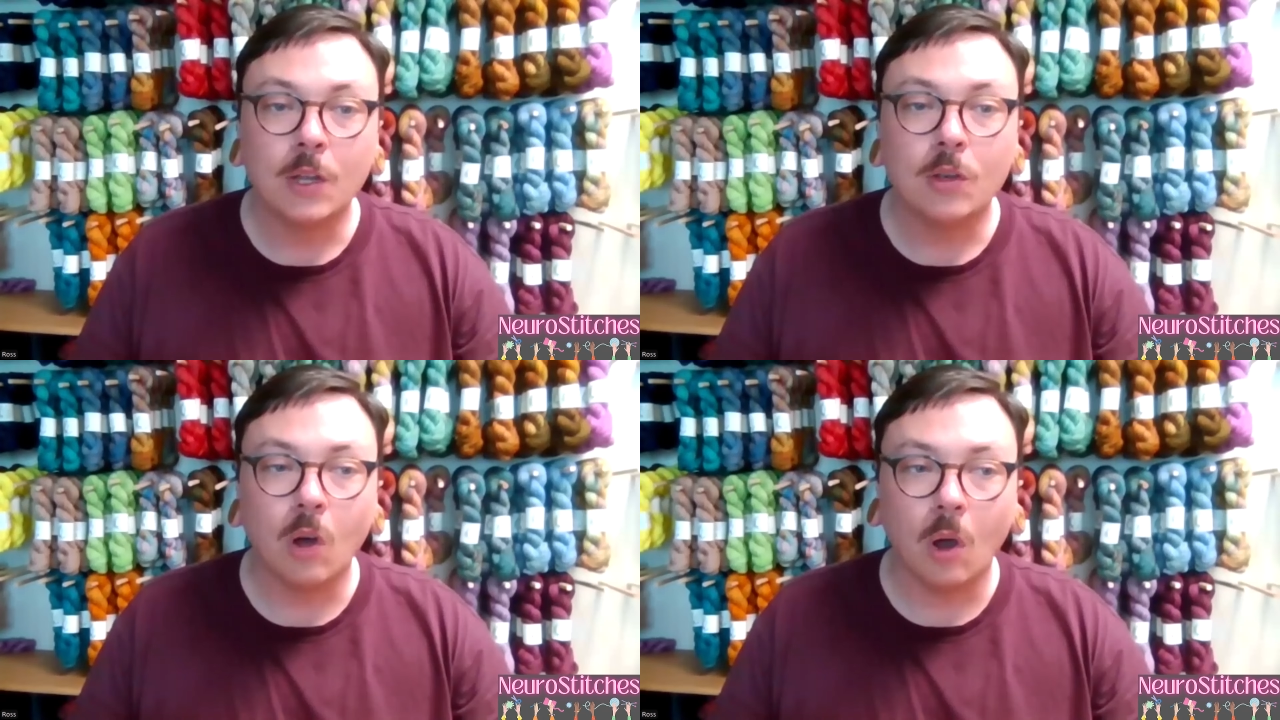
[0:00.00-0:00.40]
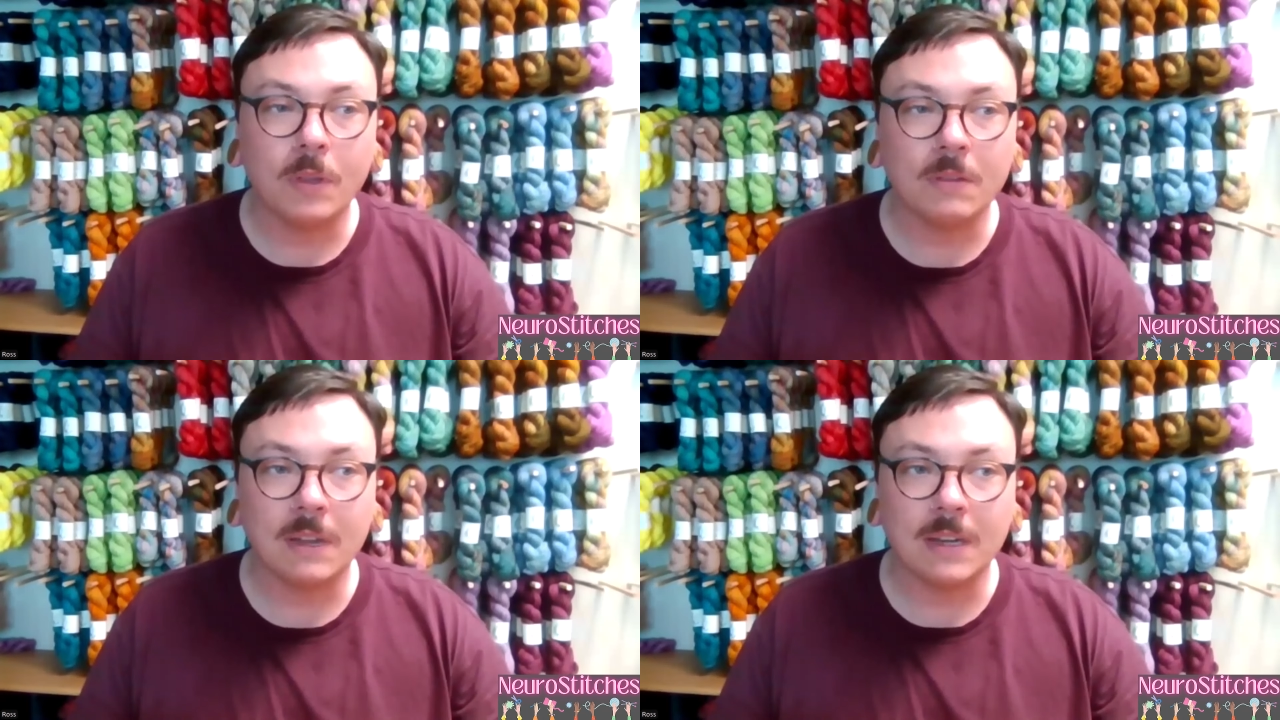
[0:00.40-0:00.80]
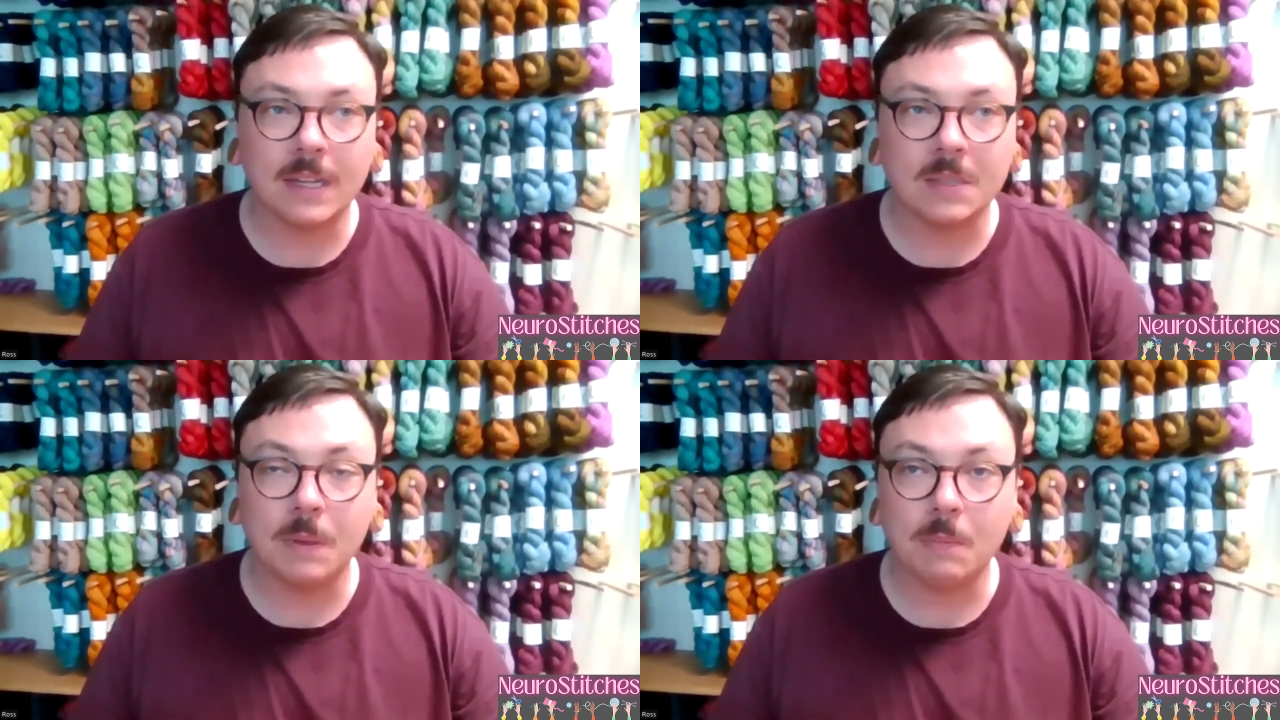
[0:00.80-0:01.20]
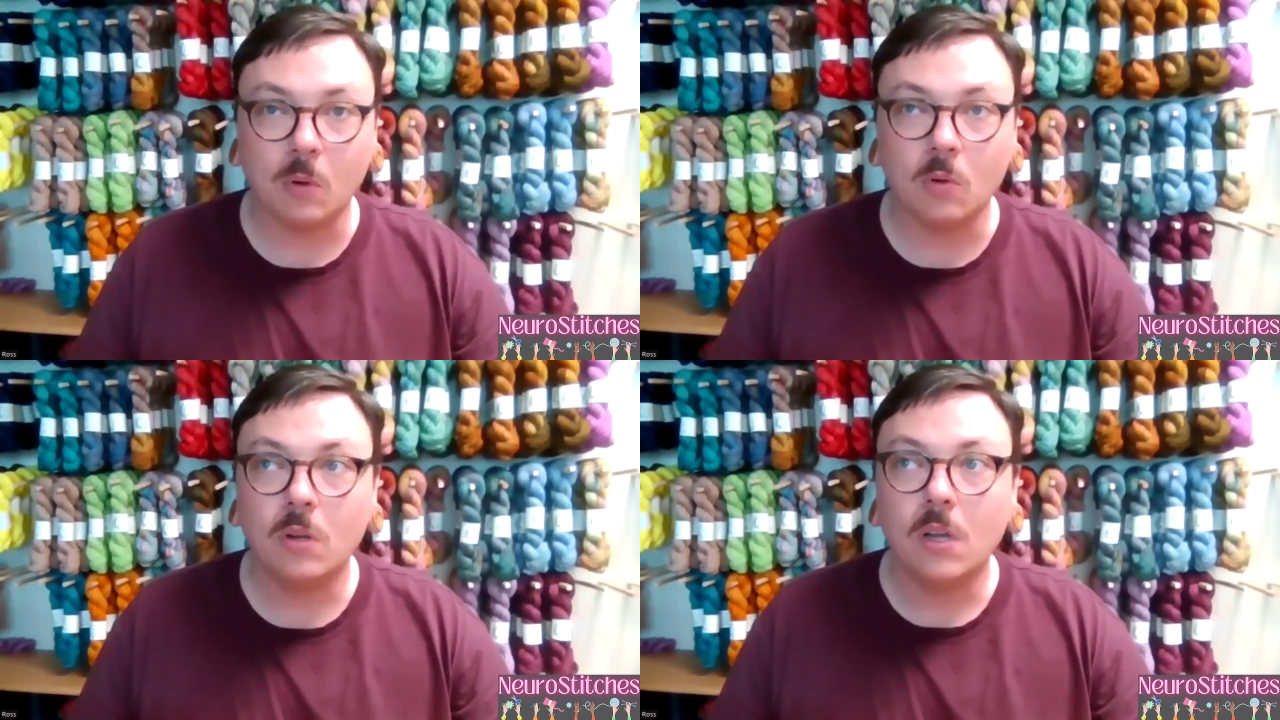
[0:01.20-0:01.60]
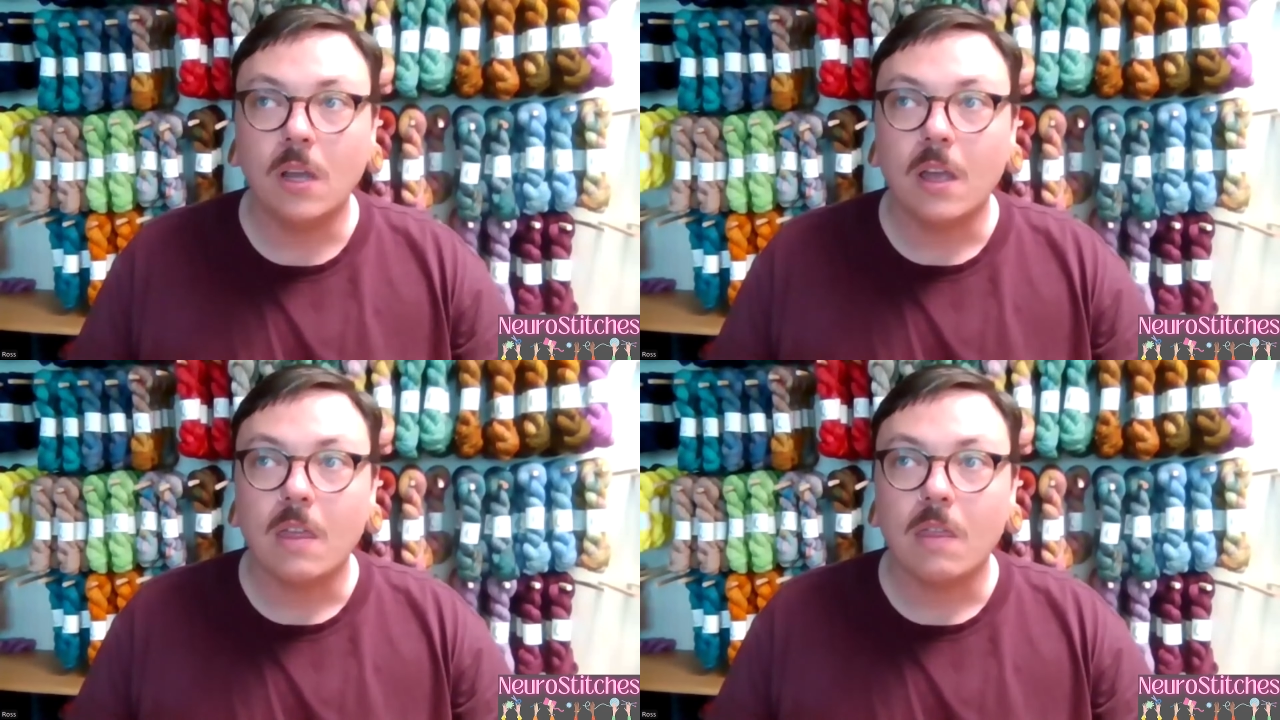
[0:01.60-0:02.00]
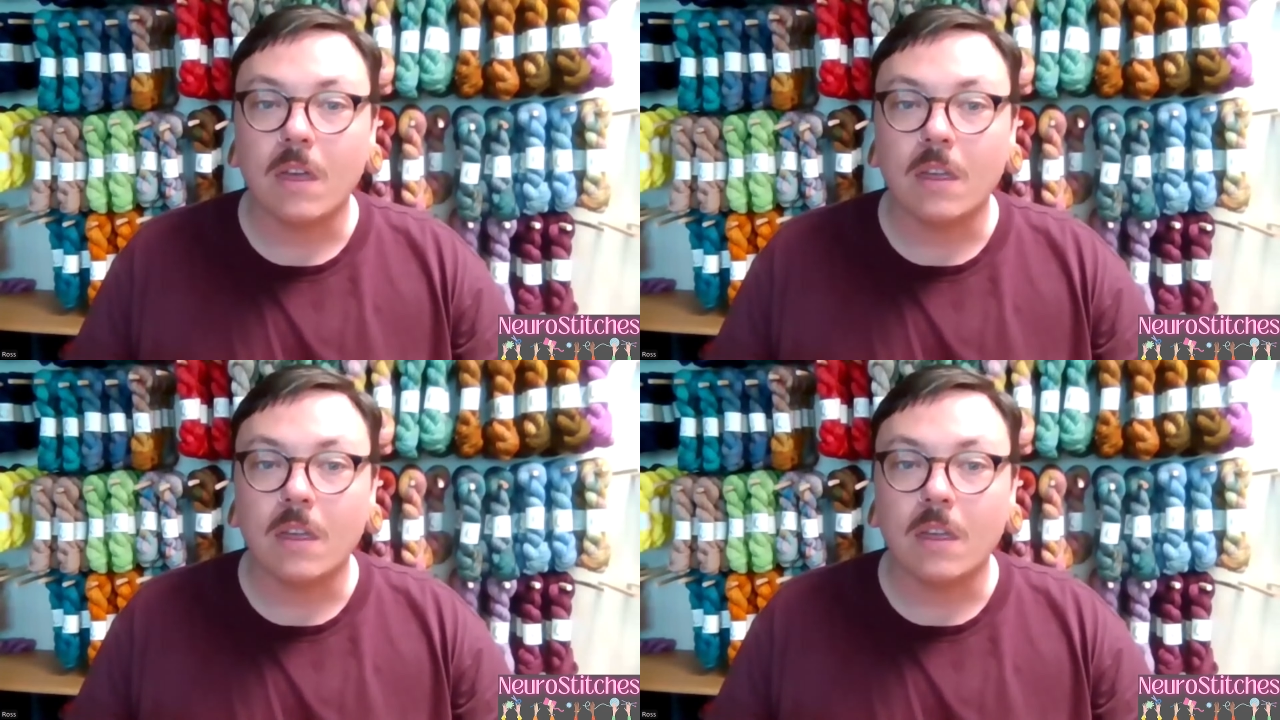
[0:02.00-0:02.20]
not being very nice people that